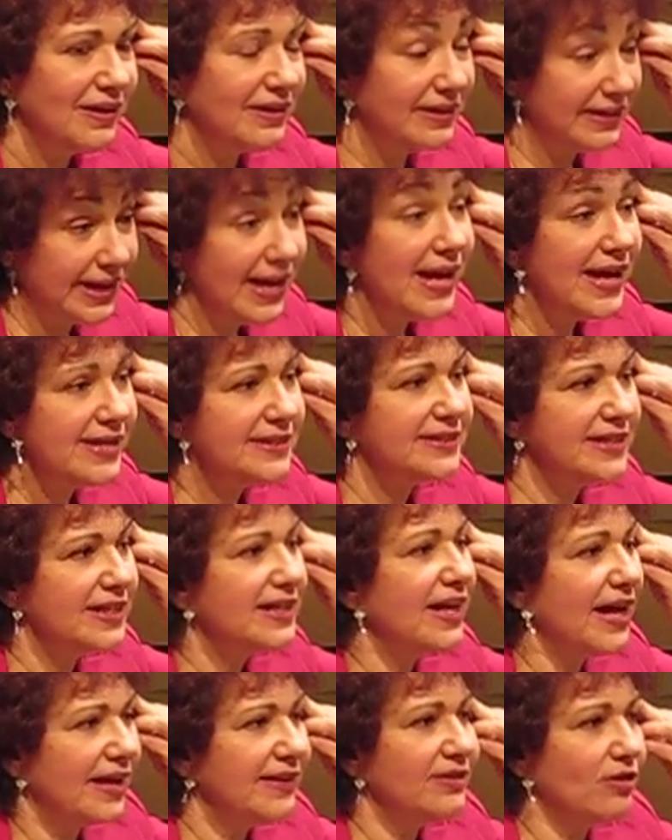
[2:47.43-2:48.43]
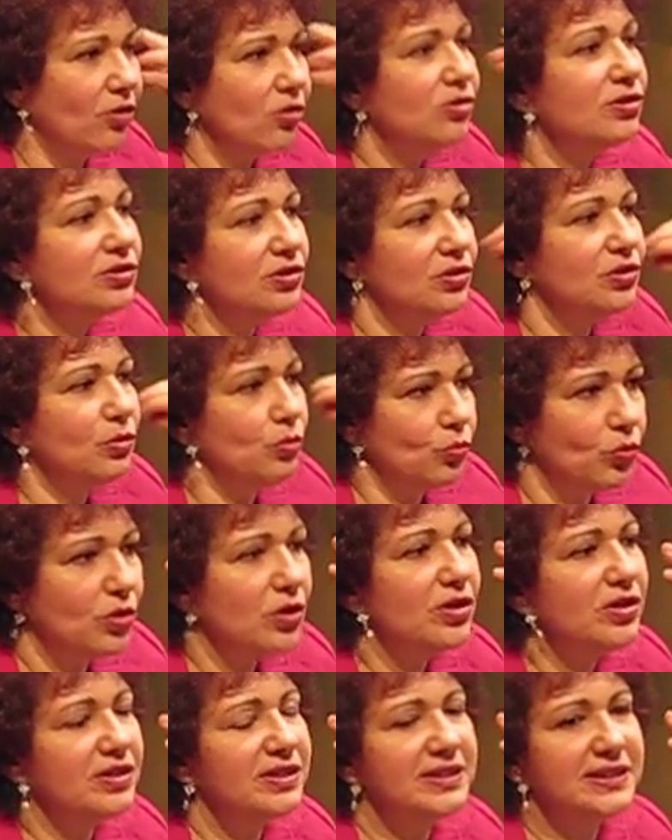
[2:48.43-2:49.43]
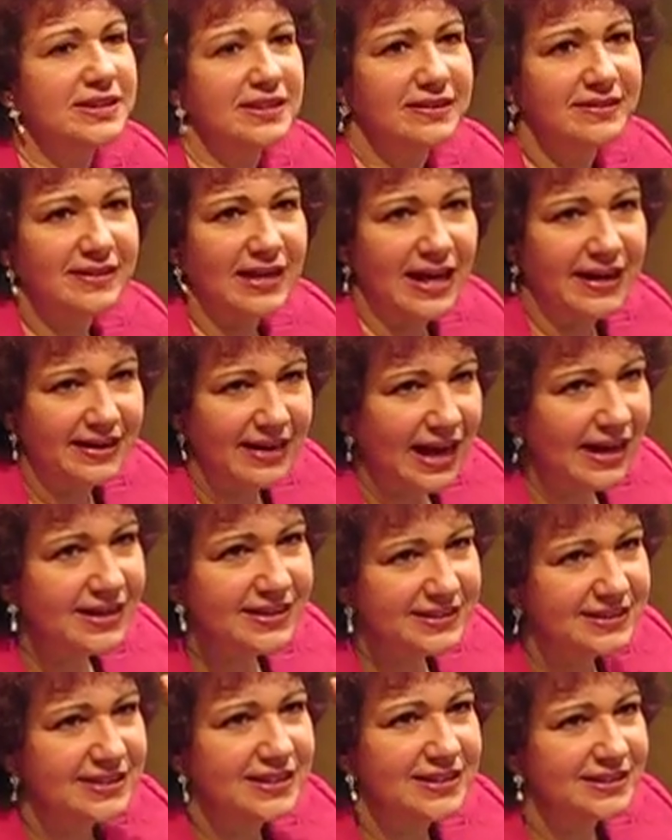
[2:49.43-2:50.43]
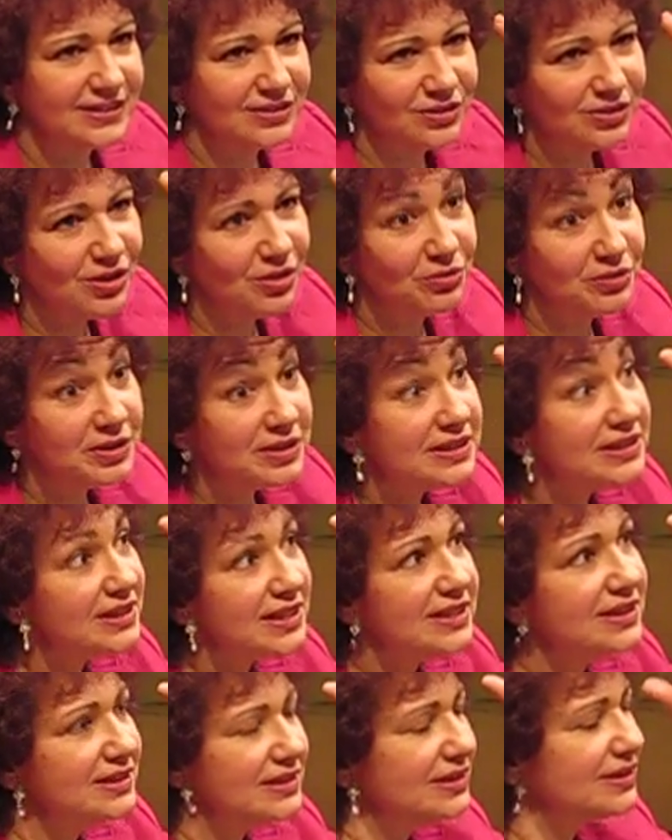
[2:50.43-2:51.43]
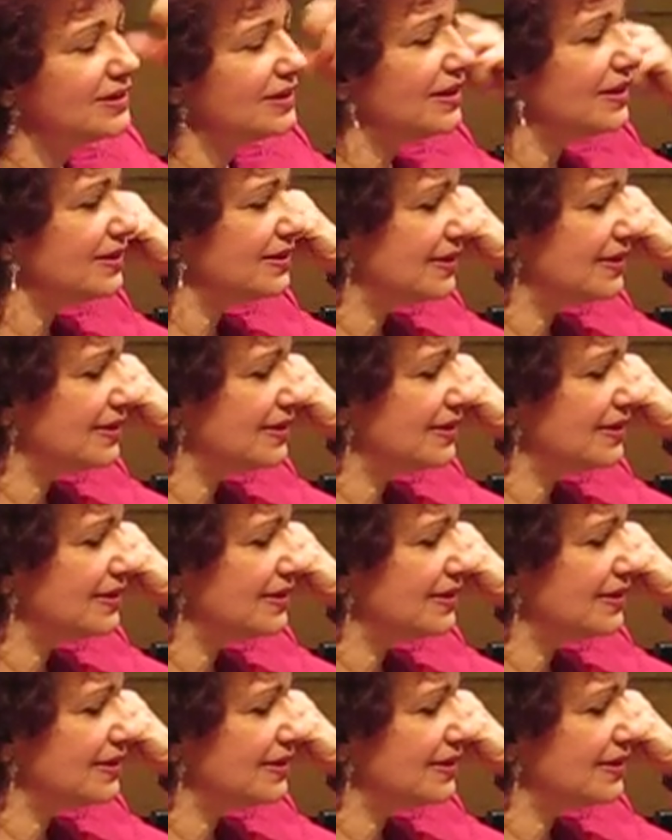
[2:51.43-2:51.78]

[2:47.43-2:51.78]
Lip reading: Yes, and also the words and the analysis, you know, it's